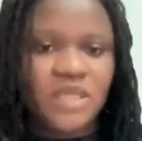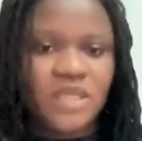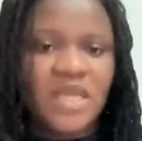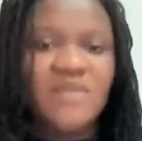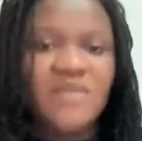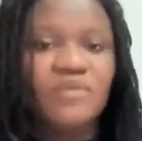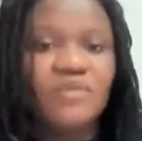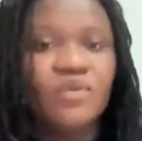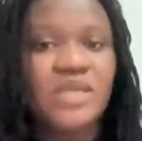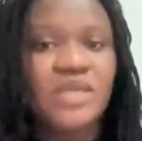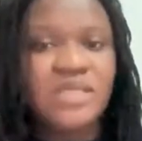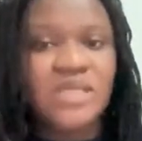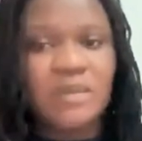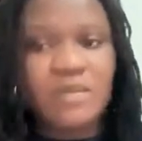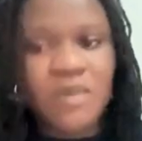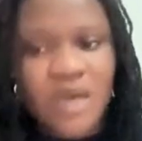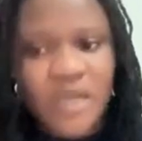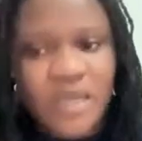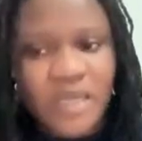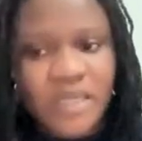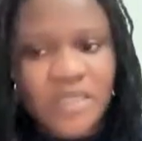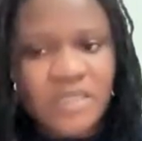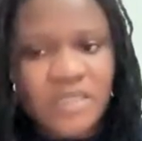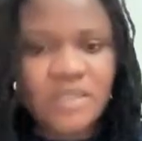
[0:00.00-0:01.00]
influencer
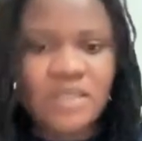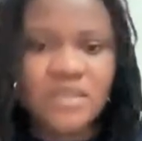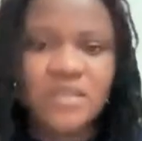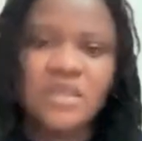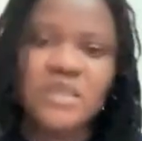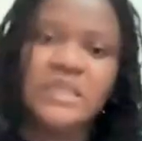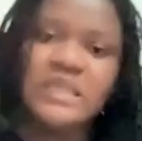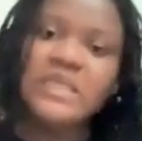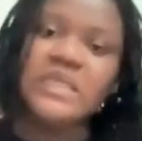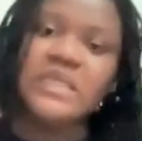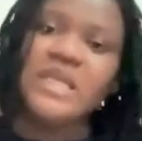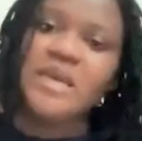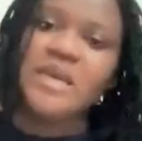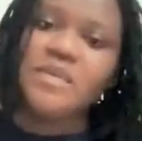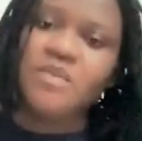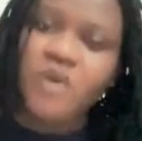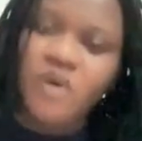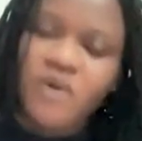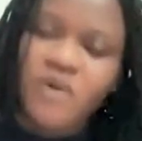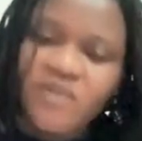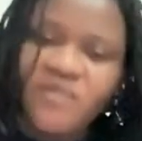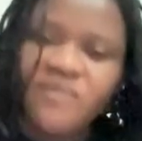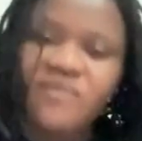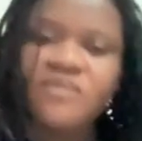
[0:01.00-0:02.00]
marketing in the name
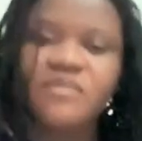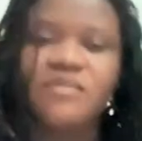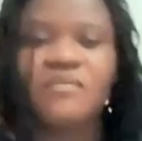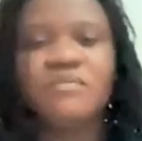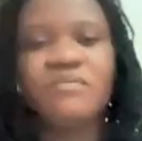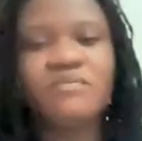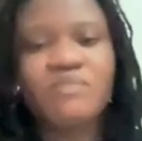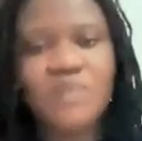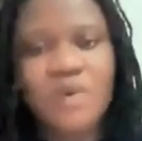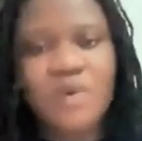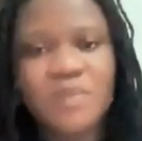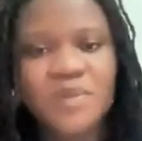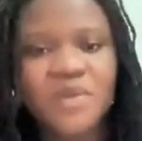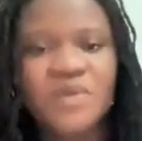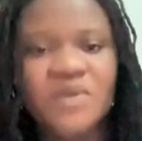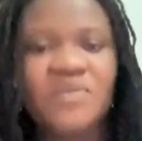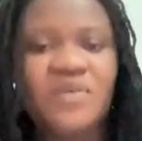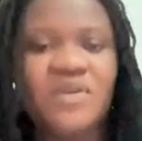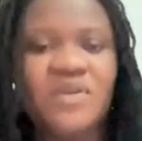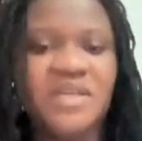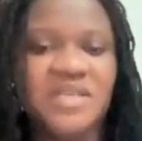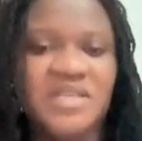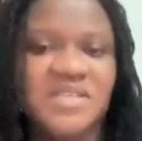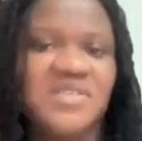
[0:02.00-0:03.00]
of
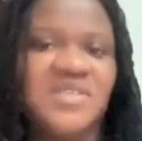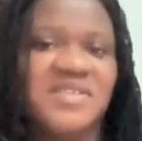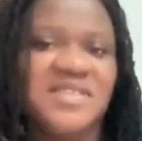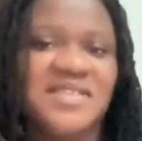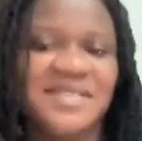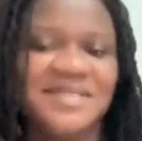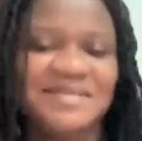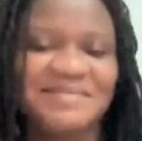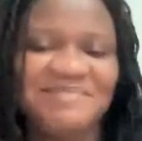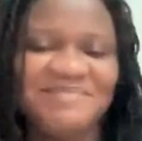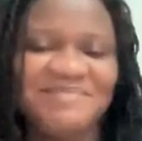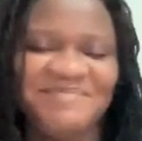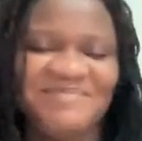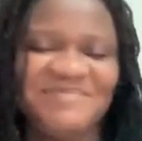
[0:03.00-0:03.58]
public relations.